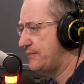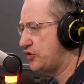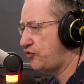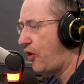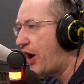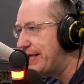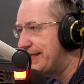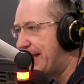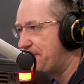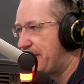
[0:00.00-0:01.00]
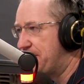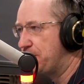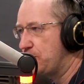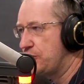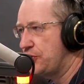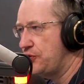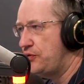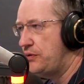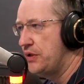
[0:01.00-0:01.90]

try and get people to...